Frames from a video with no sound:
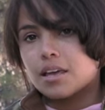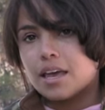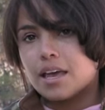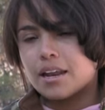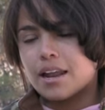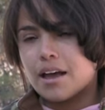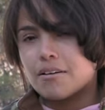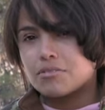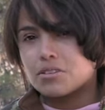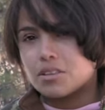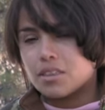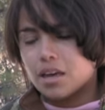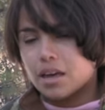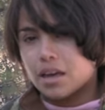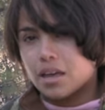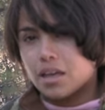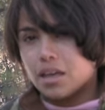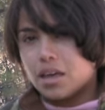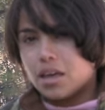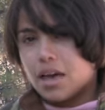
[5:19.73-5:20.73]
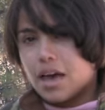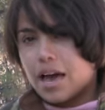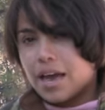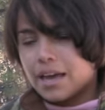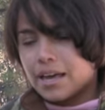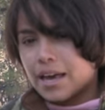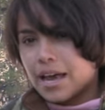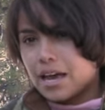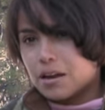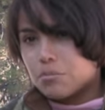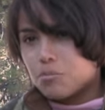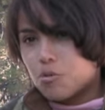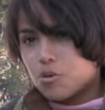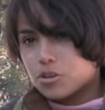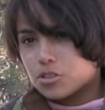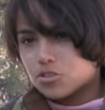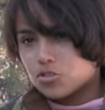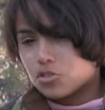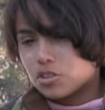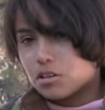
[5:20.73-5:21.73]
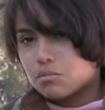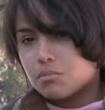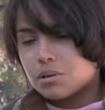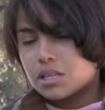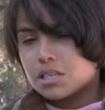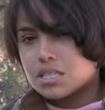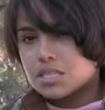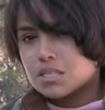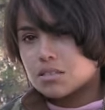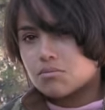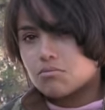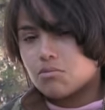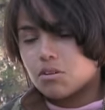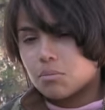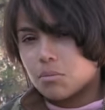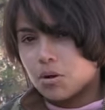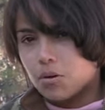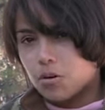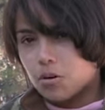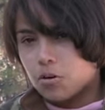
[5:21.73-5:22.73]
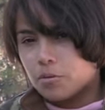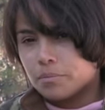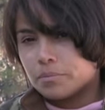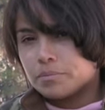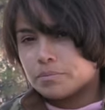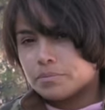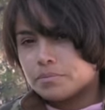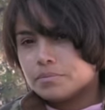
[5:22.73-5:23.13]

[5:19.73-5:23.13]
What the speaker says: and after that I had more treatments from home.